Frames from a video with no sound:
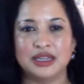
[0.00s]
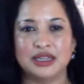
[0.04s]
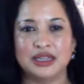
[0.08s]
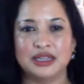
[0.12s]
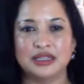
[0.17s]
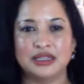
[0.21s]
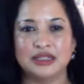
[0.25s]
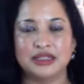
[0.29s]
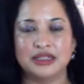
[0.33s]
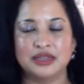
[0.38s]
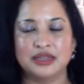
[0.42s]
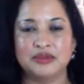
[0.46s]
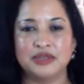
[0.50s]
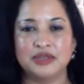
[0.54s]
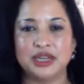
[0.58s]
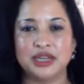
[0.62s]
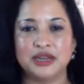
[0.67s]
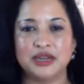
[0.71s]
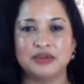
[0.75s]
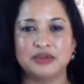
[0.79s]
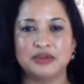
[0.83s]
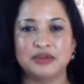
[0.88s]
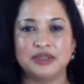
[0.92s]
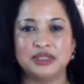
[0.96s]

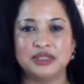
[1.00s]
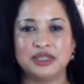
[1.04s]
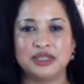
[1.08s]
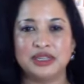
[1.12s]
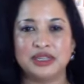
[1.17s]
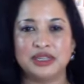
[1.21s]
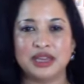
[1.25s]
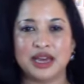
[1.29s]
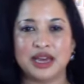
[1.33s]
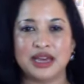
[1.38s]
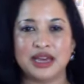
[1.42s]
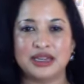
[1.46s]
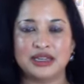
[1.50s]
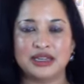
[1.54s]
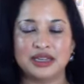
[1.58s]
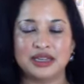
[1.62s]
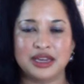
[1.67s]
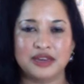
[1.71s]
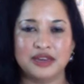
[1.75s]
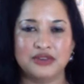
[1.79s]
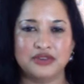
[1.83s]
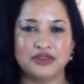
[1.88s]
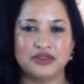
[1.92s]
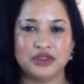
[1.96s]
Sometimes that
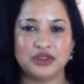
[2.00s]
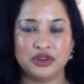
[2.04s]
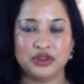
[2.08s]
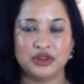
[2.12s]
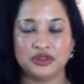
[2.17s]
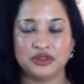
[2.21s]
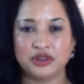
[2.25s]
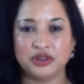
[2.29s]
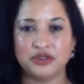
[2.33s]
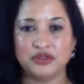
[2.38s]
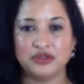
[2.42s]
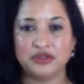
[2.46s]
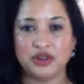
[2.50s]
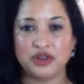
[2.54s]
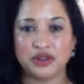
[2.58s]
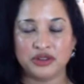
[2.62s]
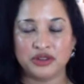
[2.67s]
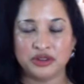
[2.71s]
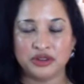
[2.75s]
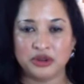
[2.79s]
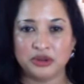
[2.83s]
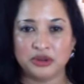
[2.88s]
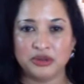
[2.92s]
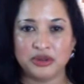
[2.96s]
can feel very
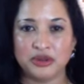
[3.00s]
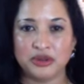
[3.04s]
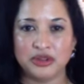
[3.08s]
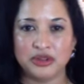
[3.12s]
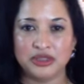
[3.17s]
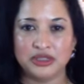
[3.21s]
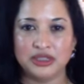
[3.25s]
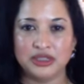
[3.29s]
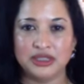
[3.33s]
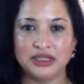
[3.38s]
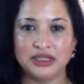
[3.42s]
vulnerable,